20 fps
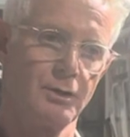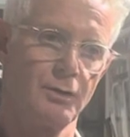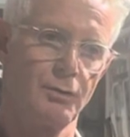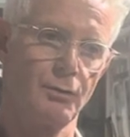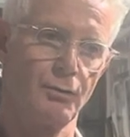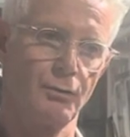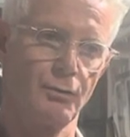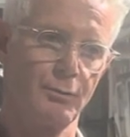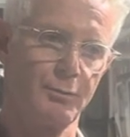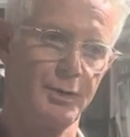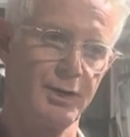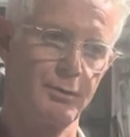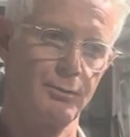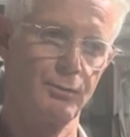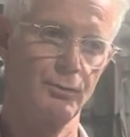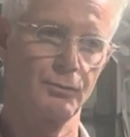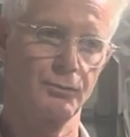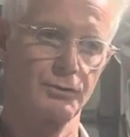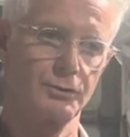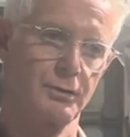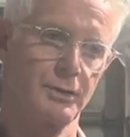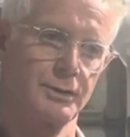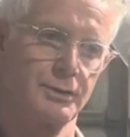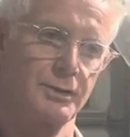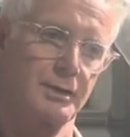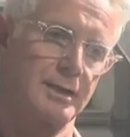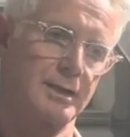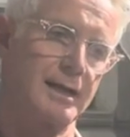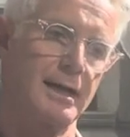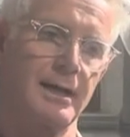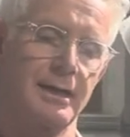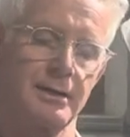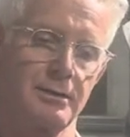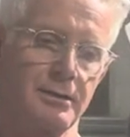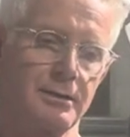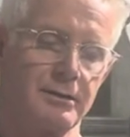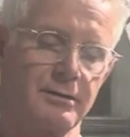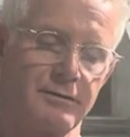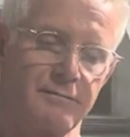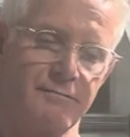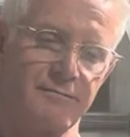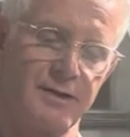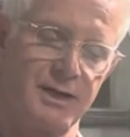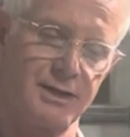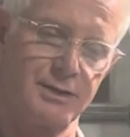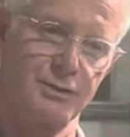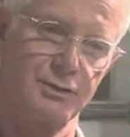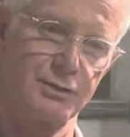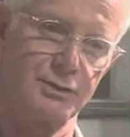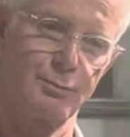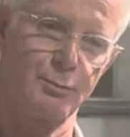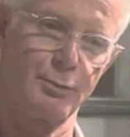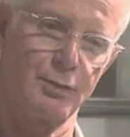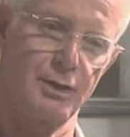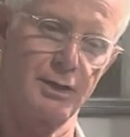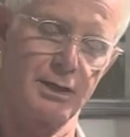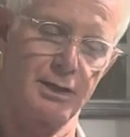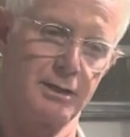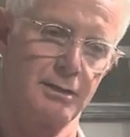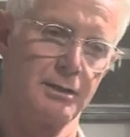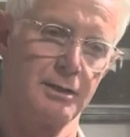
or people trying to gain an advantage by